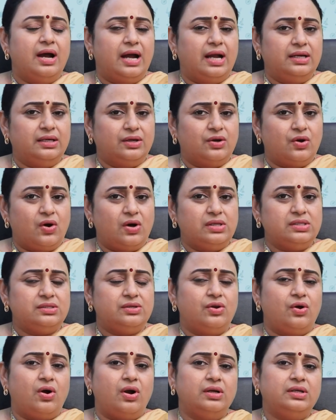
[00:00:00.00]
and cause
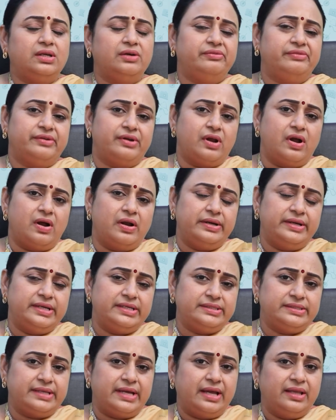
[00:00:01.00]
lot of
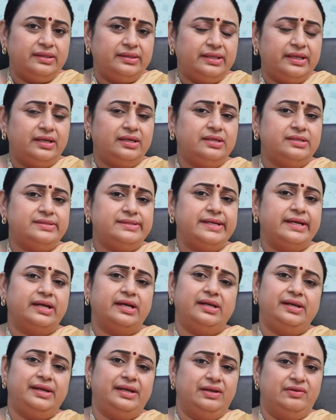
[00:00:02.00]
rawness and then
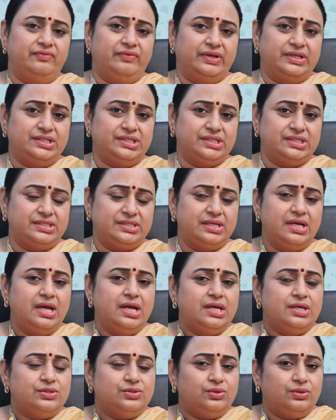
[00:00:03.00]
secondary infections.
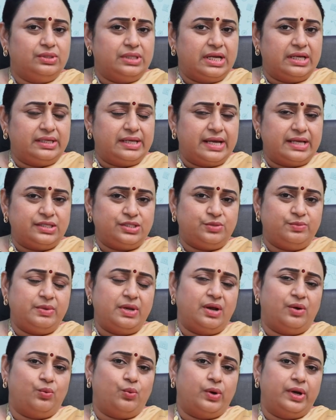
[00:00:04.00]
So that has to be
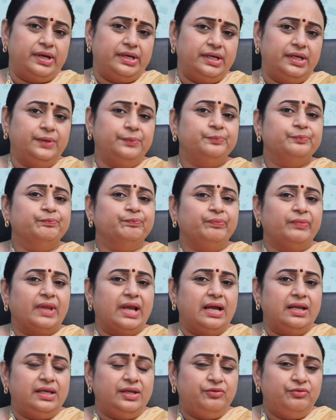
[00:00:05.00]
avoided.
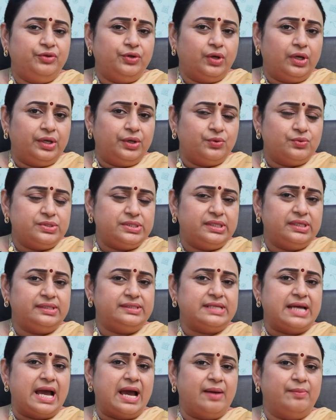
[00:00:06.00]
And if you are
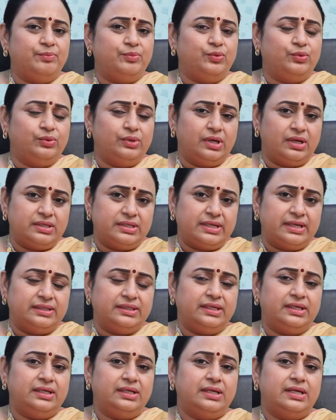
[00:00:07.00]
using tampon or
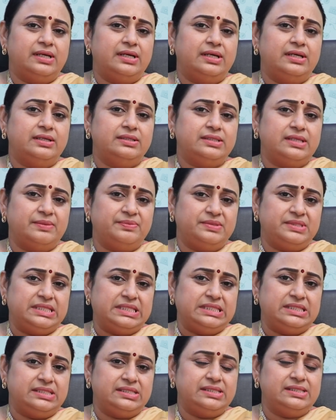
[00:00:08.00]
other
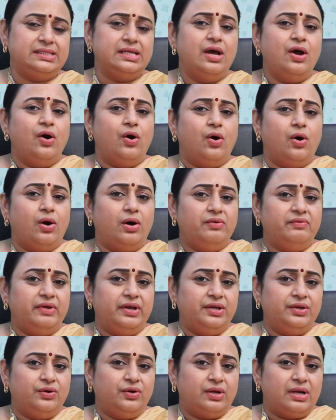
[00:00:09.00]
substances, or
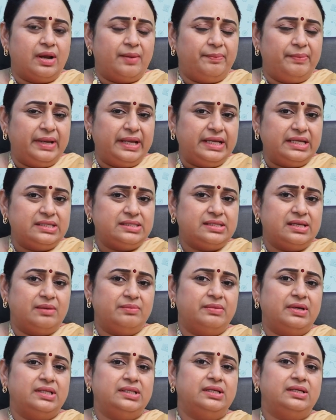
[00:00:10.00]
when you are applying
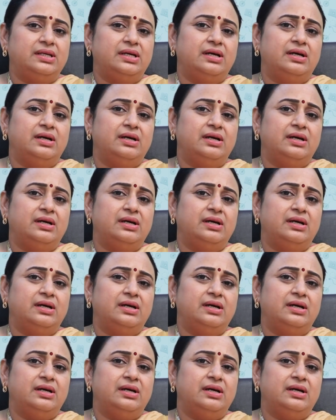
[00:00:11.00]
some other